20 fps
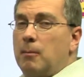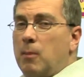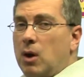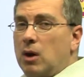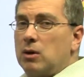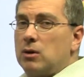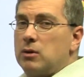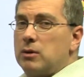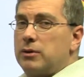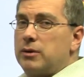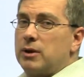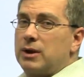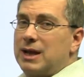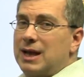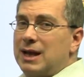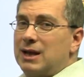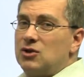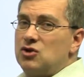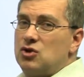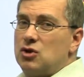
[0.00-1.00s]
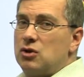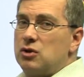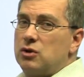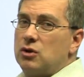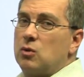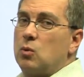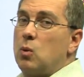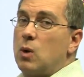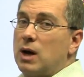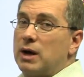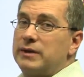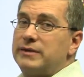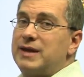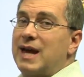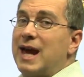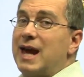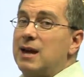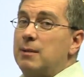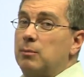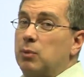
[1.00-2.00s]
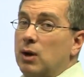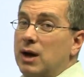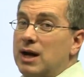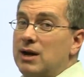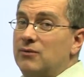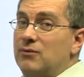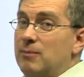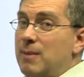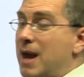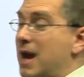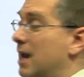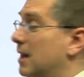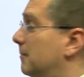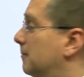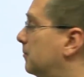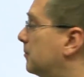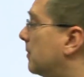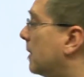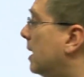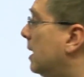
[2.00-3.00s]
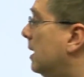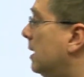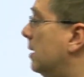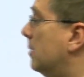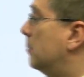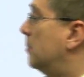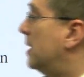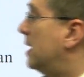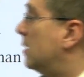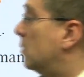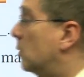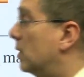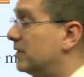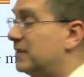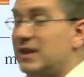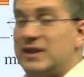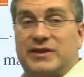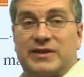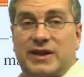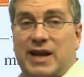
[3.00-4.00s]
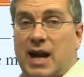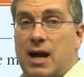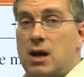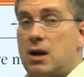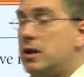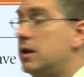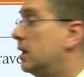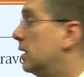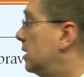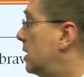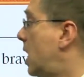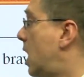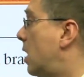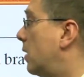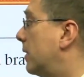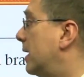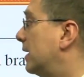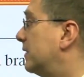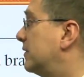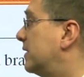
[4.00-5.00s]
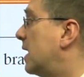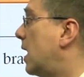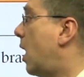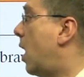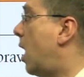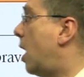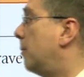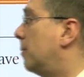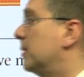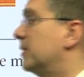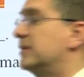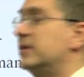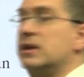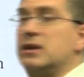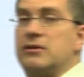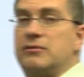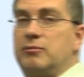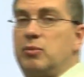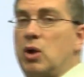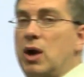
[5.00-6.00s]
Martin Luther King Jr. was a brave man. B, was he scared? No, that's the opposite of